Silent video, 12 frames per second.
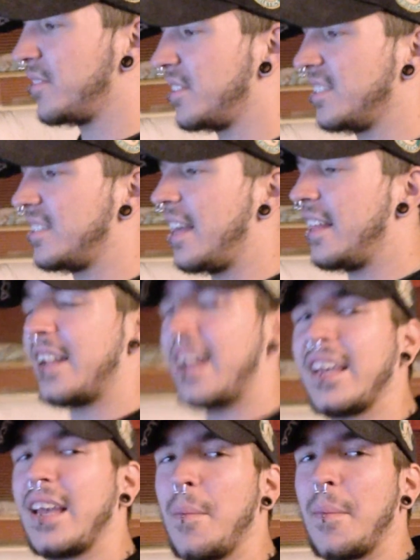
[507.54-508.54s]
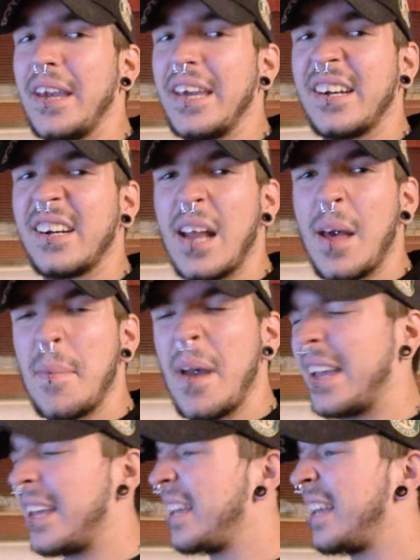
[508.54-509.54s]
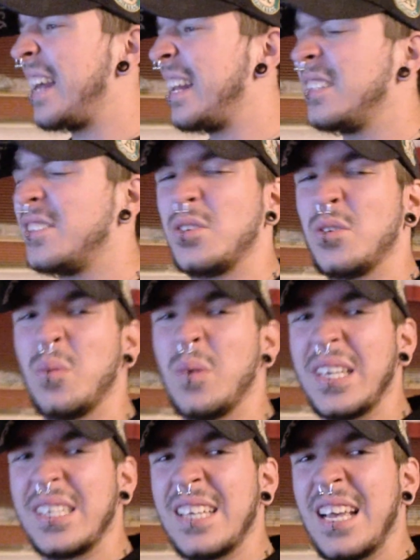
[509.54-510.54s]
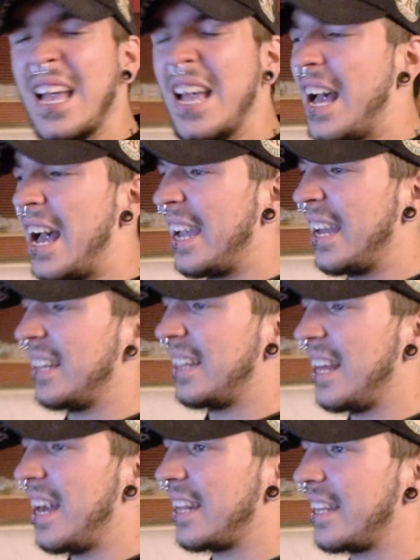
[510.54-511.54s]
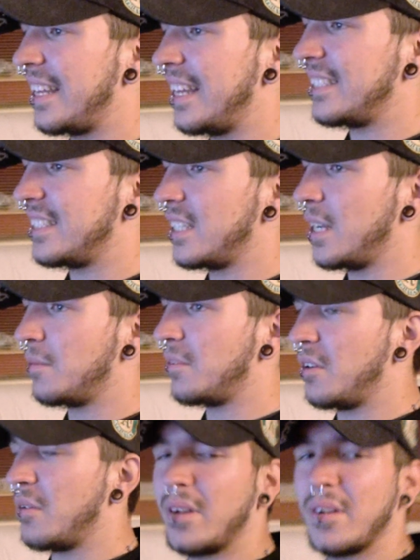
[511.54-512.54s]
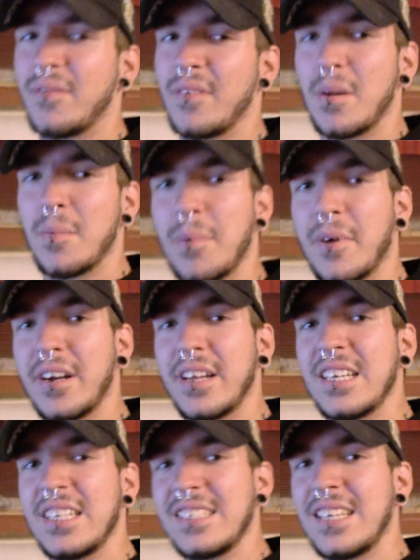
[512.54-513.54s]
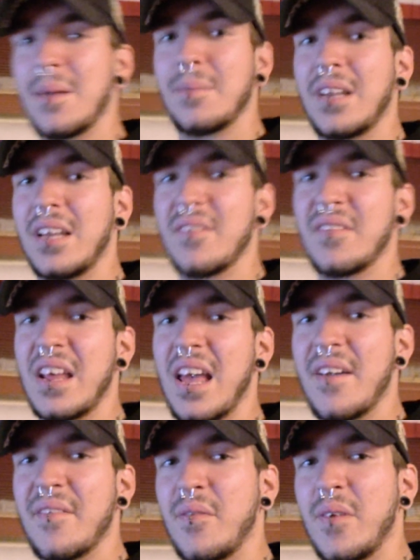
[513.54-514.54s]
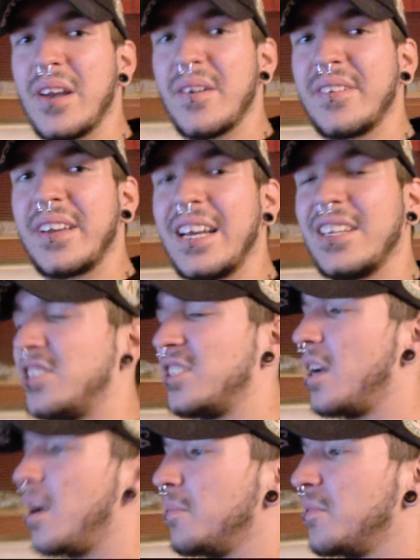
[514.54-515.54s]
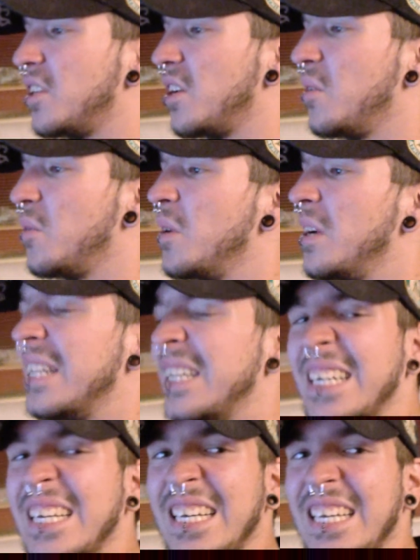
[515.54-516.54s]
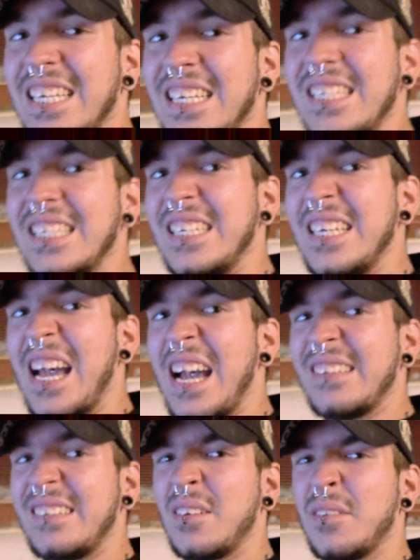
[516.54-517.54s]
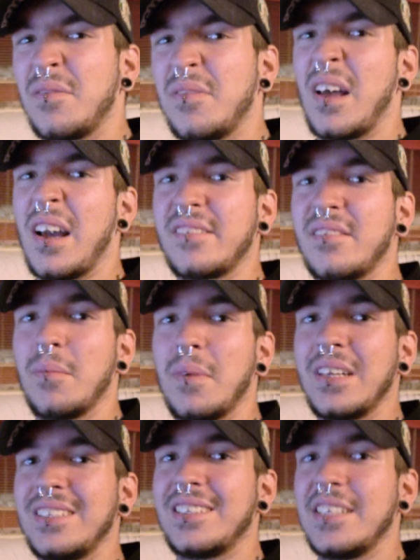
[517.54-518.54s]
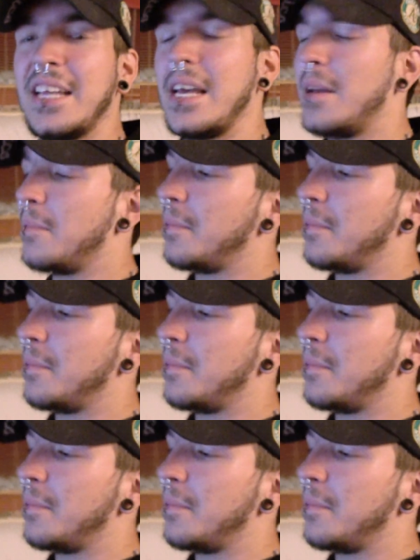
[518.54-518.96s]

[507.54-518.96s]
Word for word: first day that I got my internet back again in 2 weeks, I had a lot of catching up to do, and fun part is I'm not even halfway of catching up. So yeah, I didn't vlog too much today,